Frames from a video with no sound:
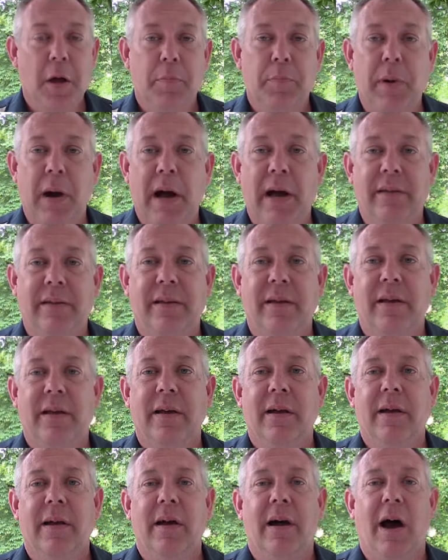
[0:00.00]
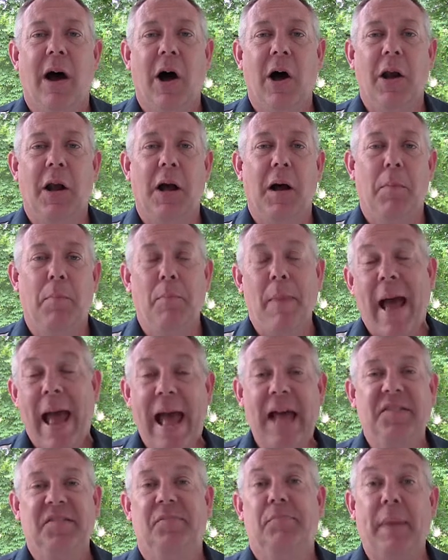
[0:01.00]
but on a
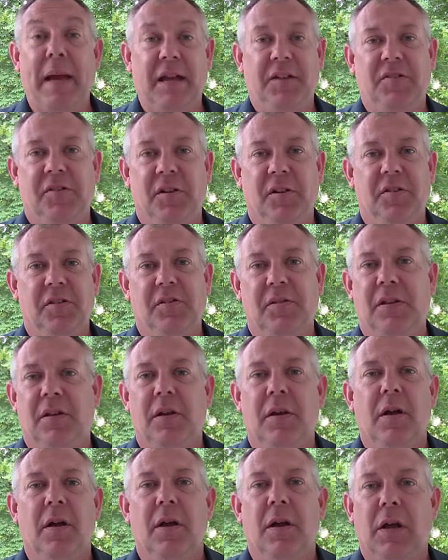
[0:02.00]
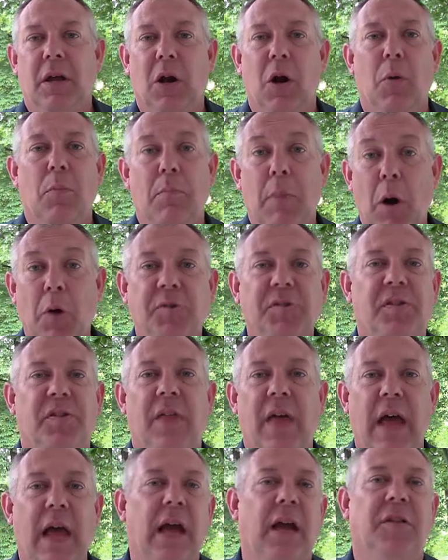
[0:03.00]
mass basis, you know, most
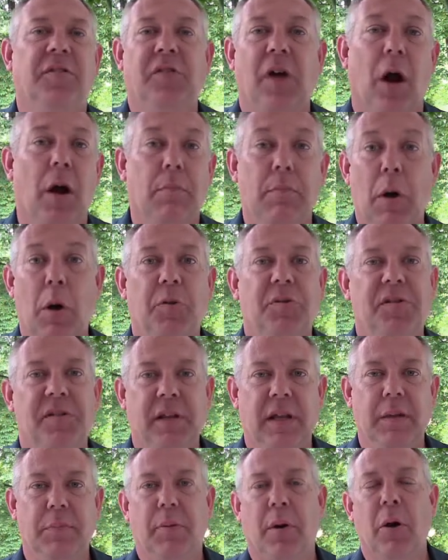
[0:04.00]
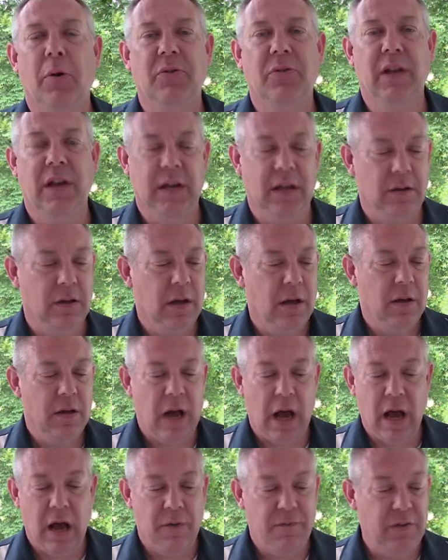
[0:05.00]
things are mostly protein.
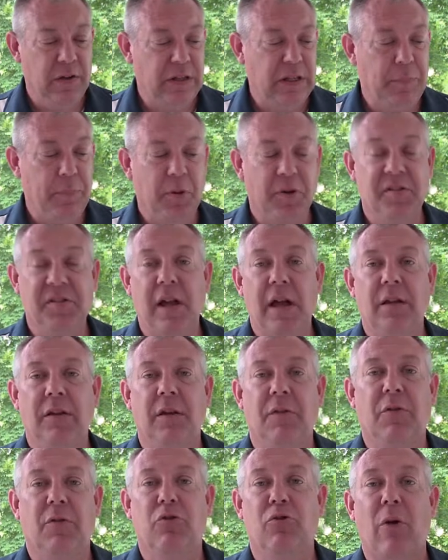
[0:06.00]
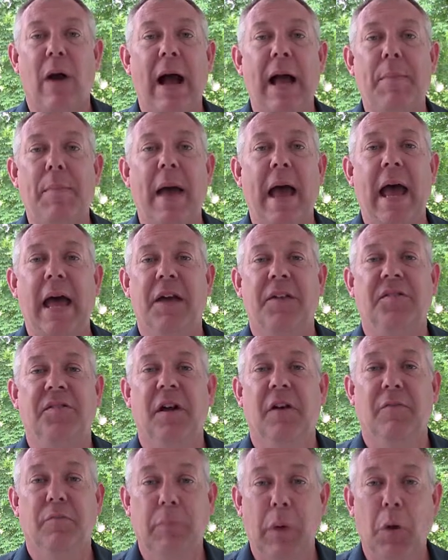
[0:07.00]
50% uh, of the dry mass
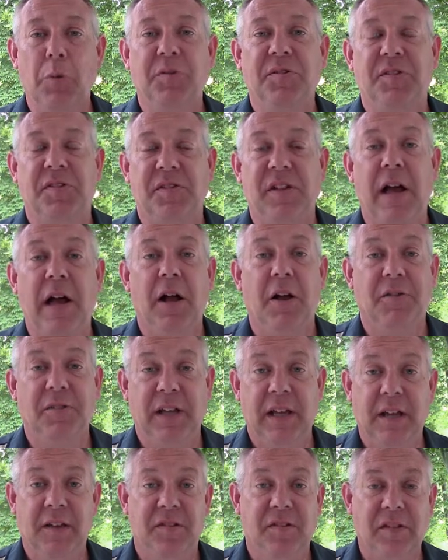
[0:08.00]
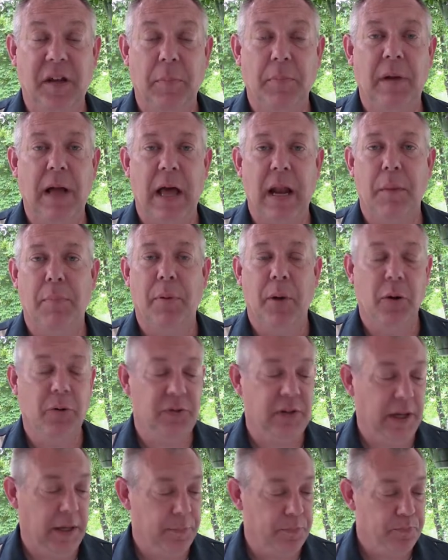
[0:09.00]
of most cells is some kind of
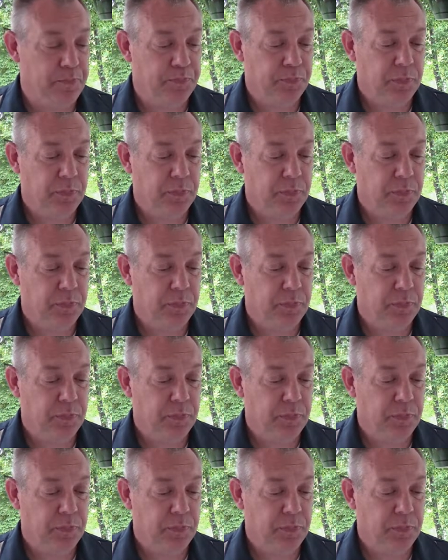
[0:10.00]
protein.